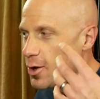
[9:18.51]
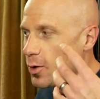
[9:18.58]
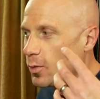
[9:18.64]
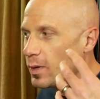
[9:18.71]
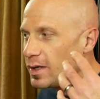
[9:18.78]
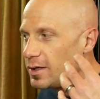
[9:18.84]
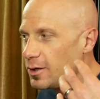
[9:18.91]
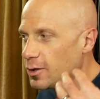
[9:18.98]

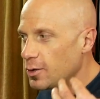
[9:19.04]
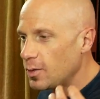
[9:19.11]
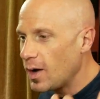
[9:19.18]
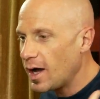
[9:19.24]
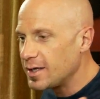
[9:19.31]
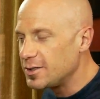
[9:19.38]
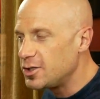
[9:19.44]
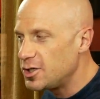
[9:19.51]
when you
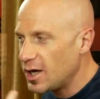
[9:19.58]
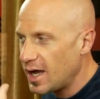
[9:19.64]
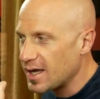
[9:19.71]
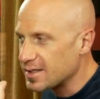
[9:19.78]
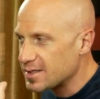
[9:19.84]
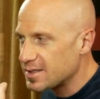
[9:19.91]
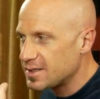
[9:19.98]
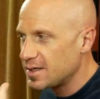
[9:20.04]

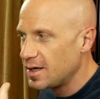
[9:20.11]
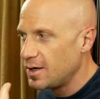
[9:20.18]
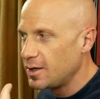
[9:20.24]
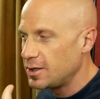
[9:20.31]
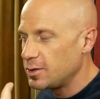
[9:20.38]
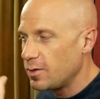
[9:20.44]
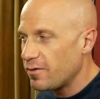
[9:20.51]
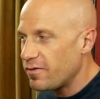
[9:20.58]
adjust
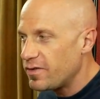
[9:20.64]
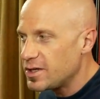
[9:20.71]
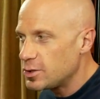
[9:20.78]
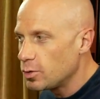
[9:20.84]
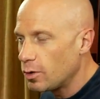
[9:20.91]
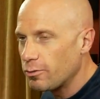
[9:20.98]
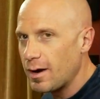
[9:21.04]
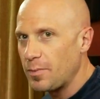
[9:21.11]
to a
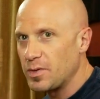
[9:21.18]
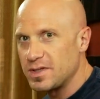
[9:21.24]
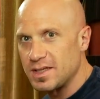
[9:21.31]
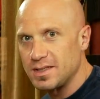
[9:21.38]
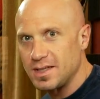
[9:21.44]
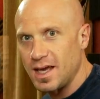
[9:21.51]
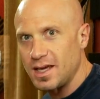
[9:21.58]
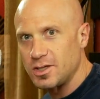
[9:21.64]
visual
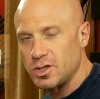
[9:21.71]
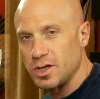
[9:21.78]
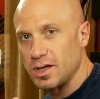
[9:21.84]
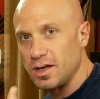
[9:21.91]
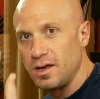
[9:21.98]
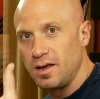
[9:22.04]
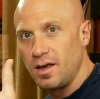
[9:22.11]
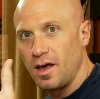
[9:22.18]

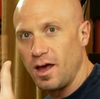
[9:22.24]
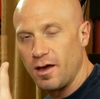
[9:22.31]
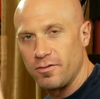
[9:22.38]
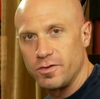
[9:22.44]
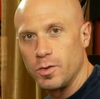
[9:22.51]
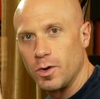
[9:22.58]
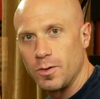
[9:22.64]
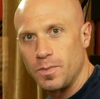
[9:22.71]
representation of
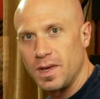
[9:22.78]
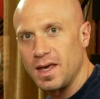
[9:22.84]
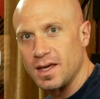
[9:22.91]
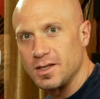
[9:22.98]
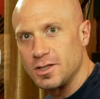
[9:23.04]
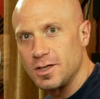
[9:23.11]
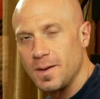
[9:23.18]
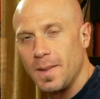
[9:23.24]
your
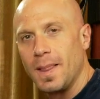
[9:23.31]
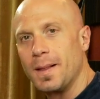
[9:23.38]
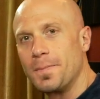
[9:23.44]
pitch.